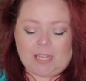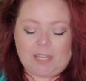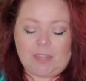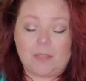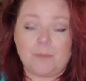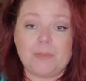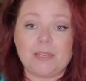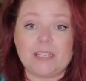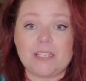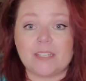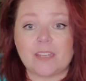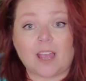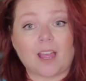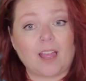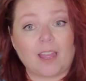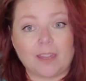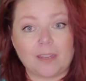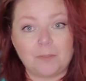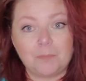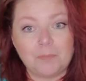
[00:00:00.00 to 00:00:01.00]
In the
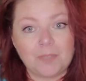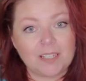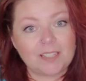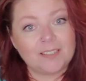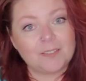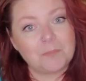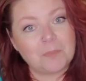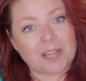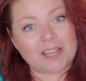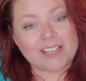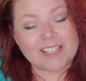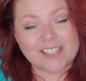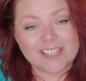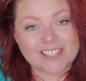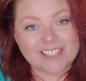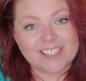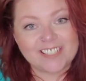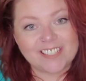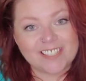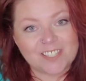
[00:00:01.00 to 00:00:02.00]
meantime,
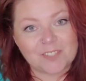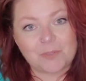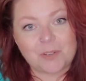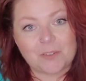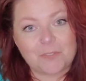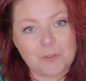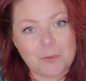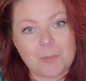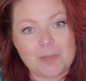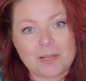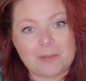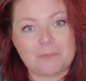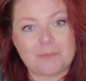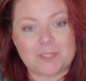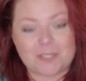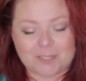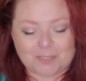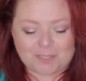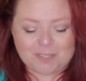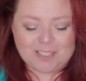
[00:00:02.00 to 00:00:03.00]
Pisces, what have you been
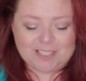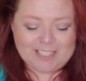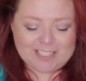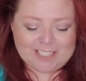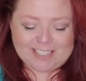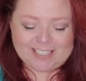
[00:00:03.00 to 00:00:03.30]
up to?